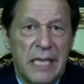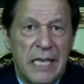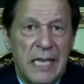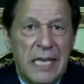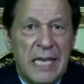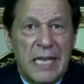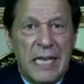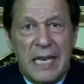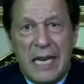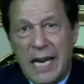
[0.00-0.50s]

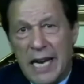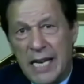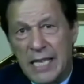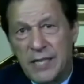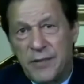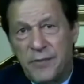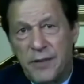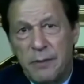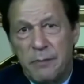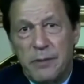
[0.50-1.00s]
Last
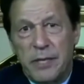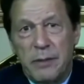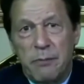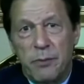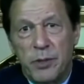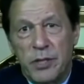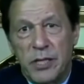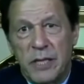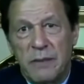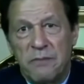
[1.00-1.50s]
February,
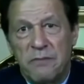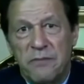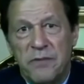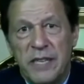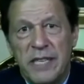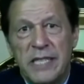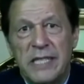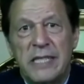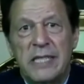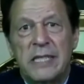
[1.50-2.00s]
Muslims
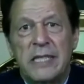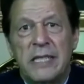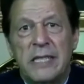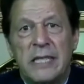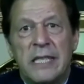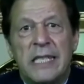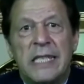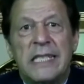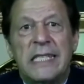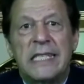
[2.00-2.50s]
faced
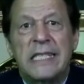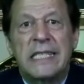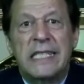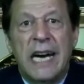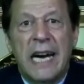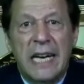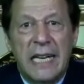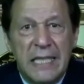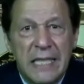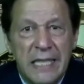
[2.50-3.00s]

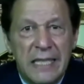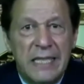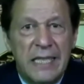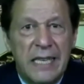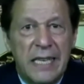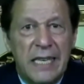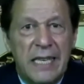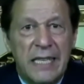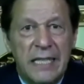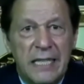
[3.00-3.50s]
targeted
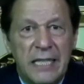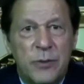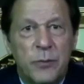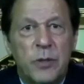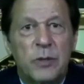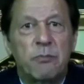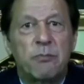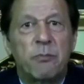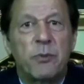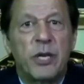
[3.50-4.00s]
killings
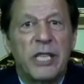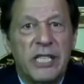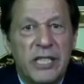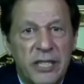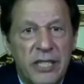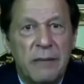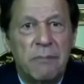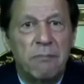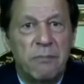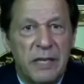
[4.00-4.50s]
with police
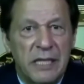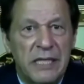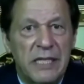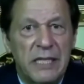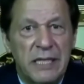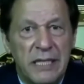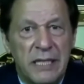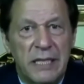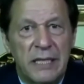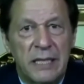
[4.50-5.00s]

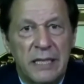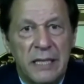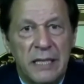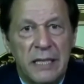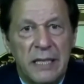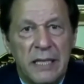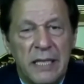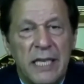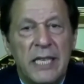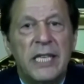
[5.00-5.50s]
complicity
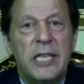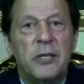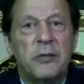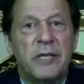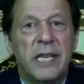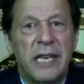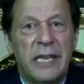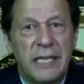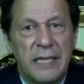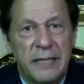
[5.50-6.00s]
in New
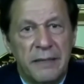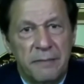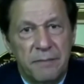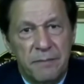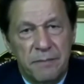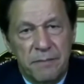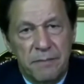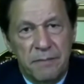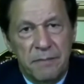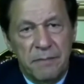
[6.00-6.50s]
Delhi.
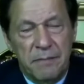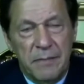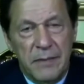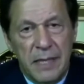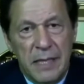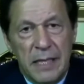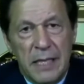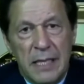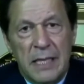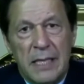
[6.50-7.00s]

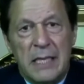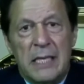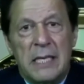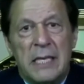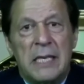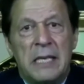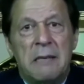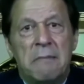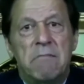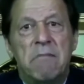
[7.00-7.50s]

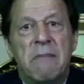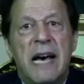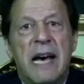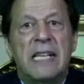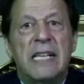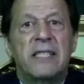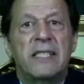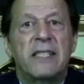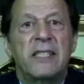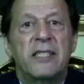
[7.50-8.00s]

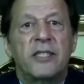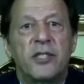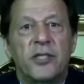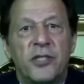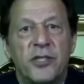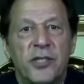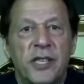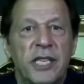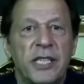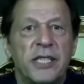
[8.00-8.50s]
Mass
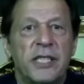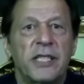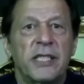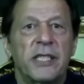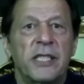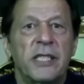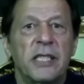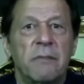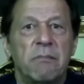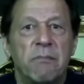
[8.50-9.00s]
registrations in
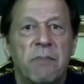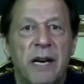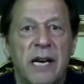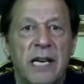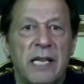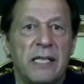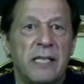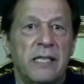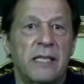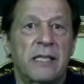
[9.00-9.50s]
the
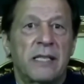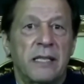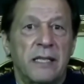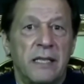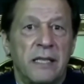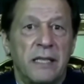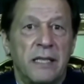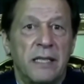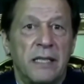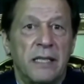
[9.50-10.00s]
past
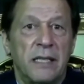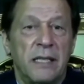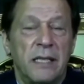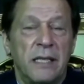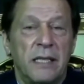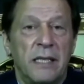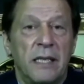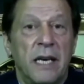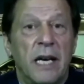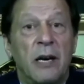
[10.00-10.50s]

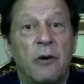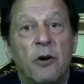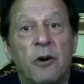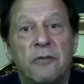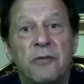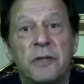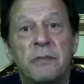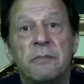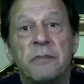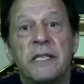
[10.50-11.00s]
have
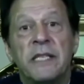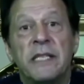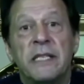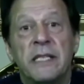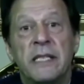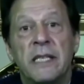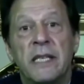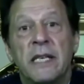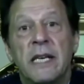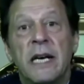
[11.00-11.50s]
often been
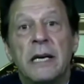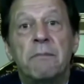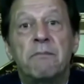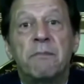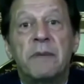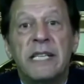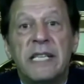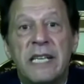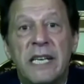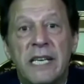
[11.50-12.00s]
a
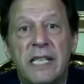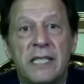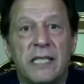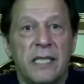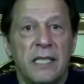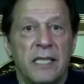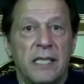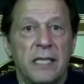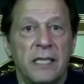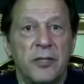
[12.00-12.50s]
precursor
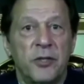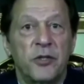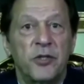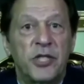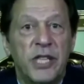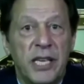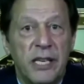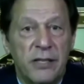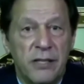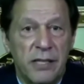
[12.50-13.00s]
to
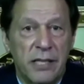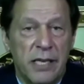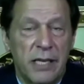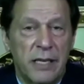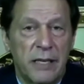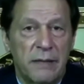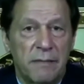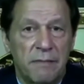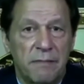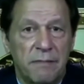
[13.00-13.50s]
genocide.
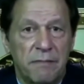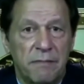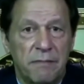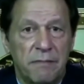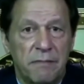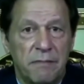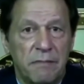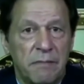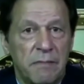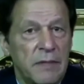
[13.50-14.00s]

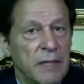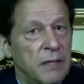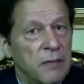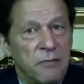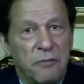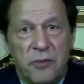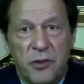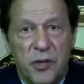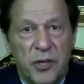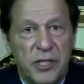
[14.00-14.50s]

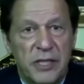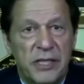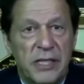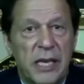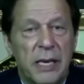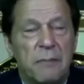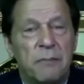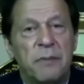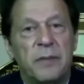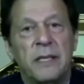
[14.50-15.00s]
For
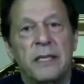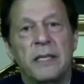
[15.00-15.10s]
example,